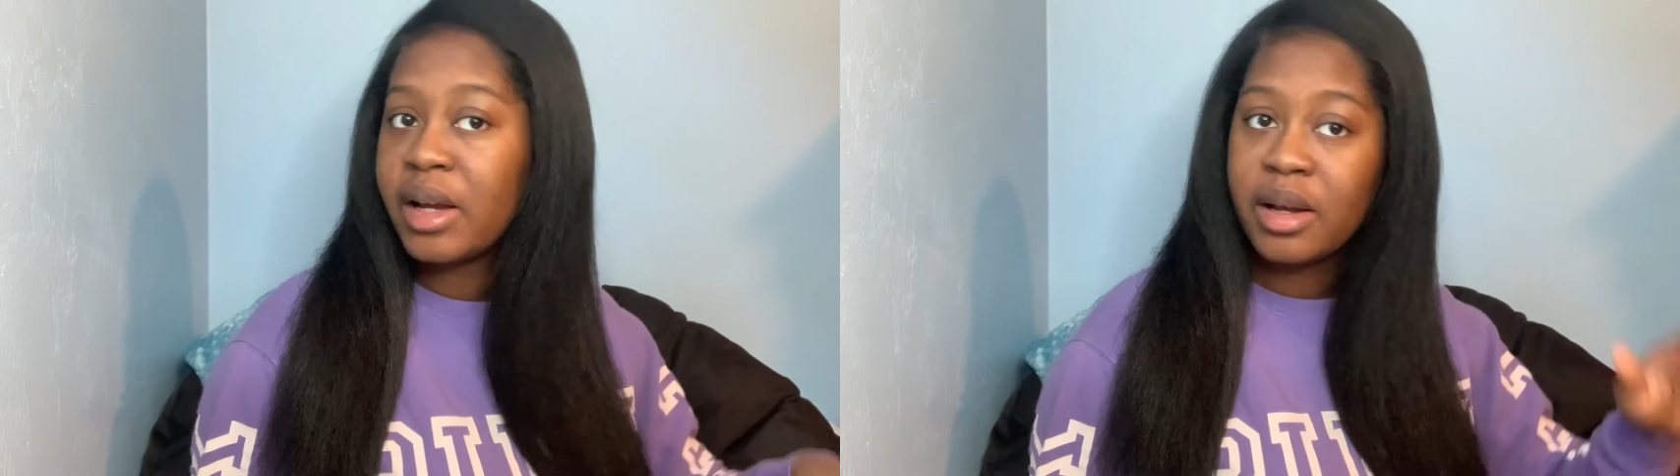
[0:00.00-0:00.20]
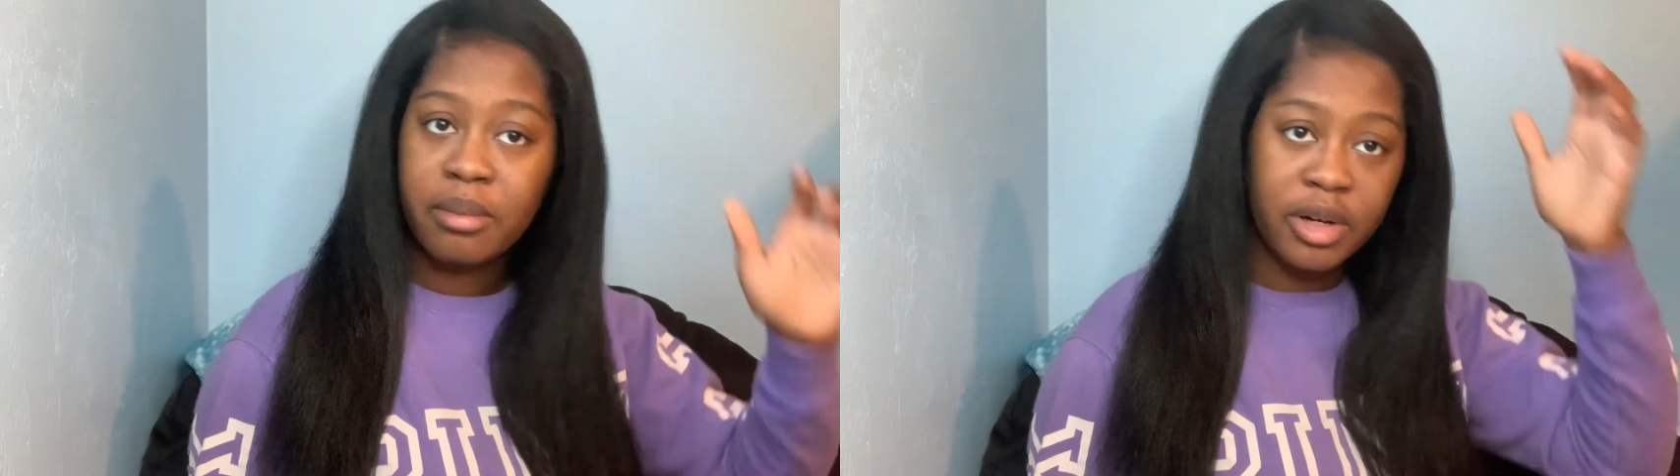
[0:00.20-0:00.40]

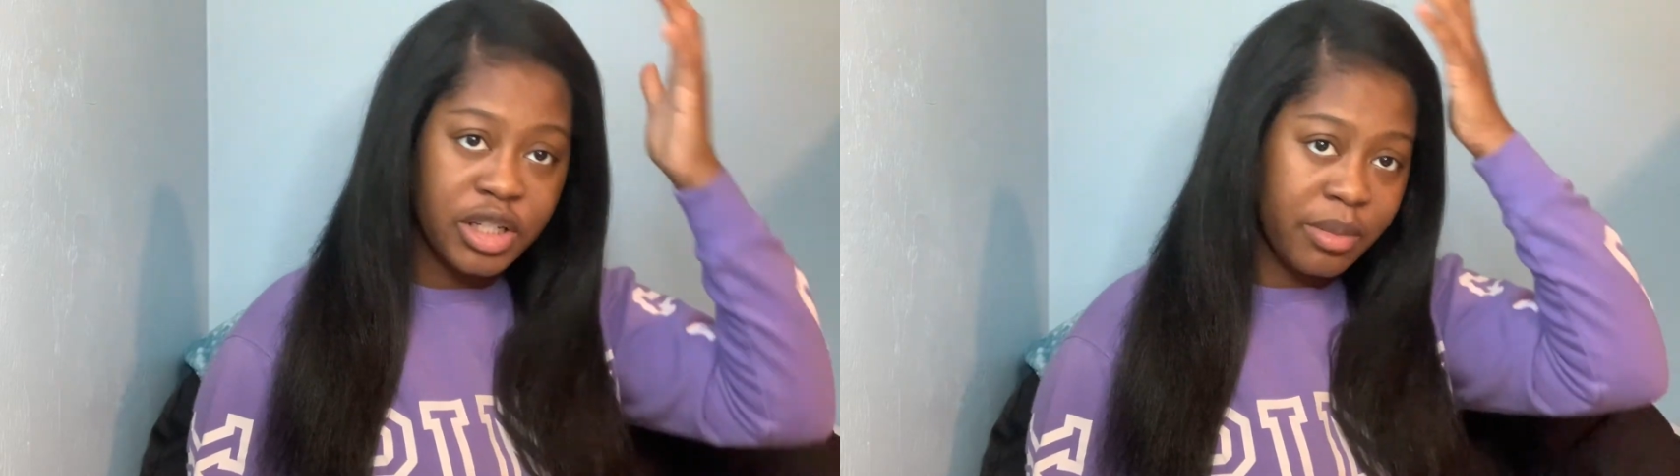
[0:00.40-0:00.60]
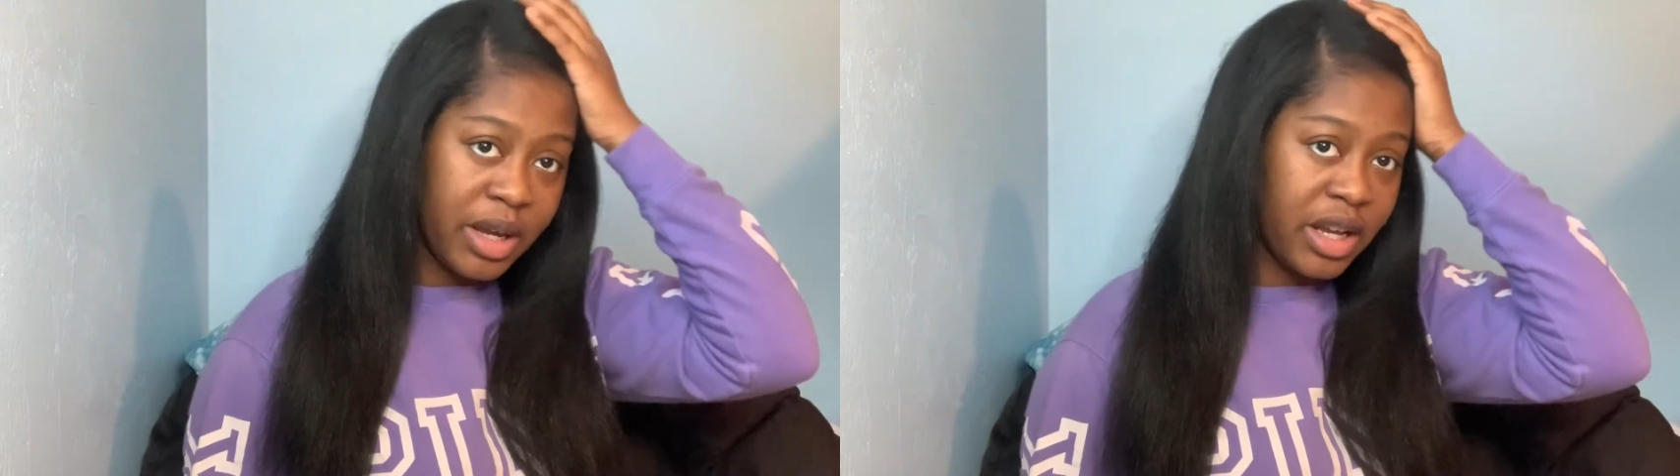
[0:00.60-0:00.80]
and
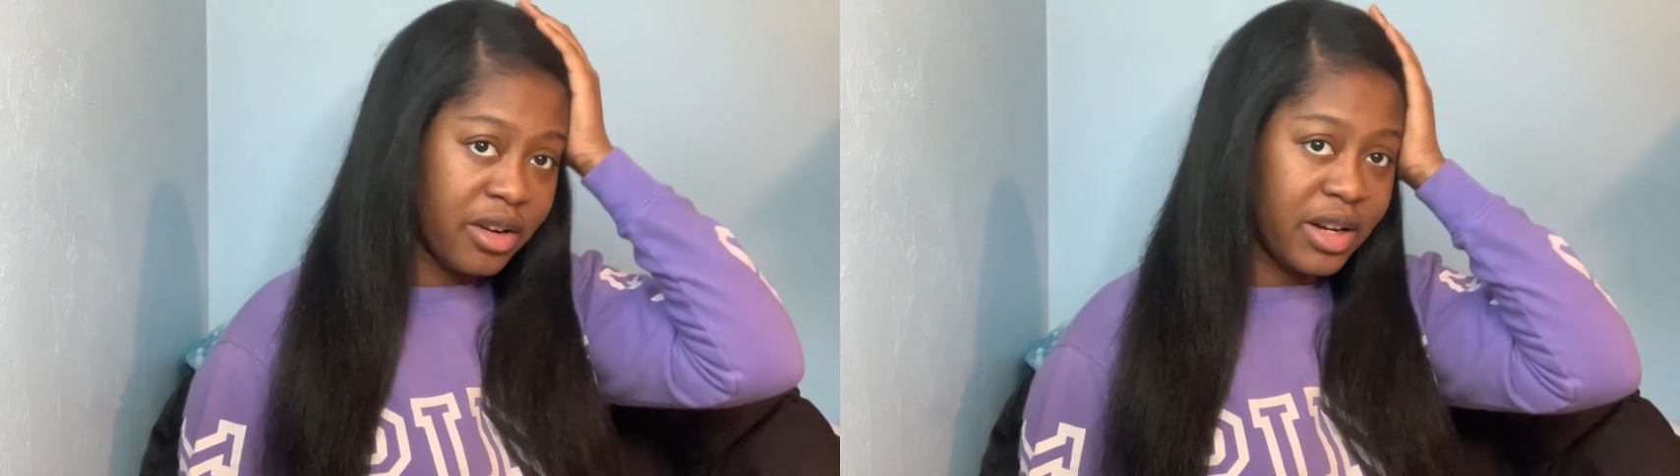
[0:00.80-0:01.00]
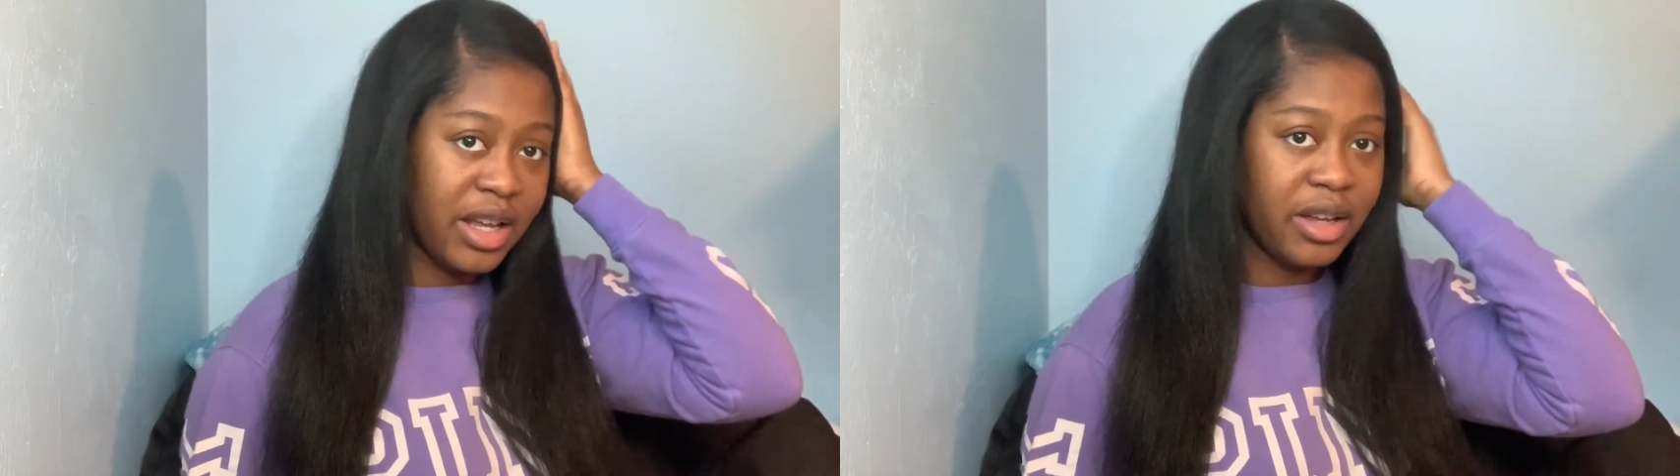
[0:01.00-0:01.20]
brushing my hair
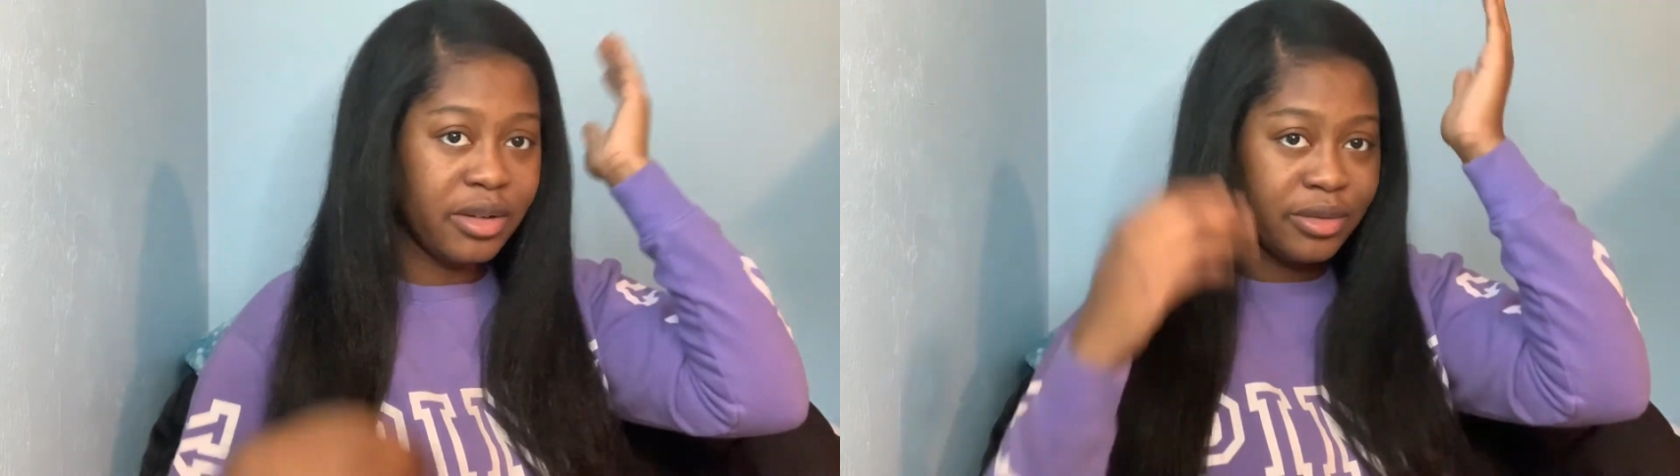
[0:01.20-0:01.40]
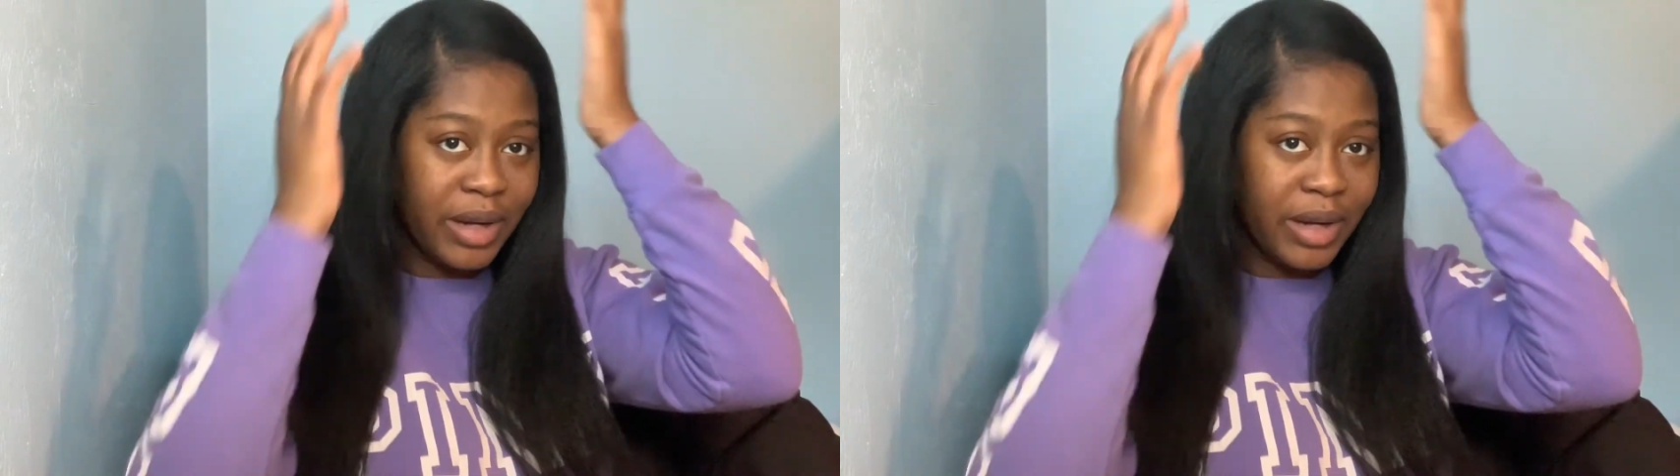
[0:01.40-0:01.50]
down.